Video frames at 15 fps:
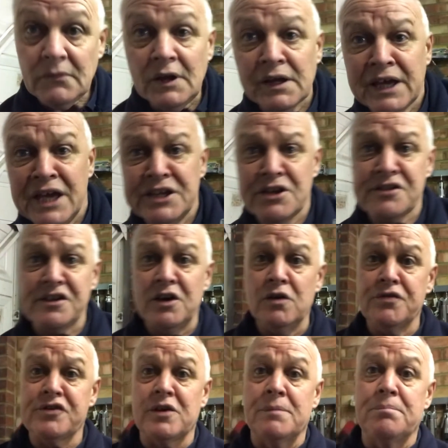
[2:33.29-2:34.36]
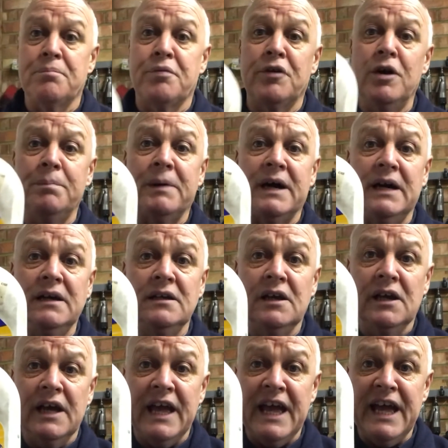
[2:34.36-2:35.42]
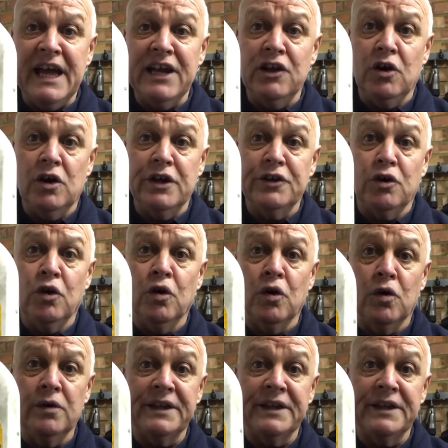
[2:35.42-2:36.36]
get yourself some proper airline oil,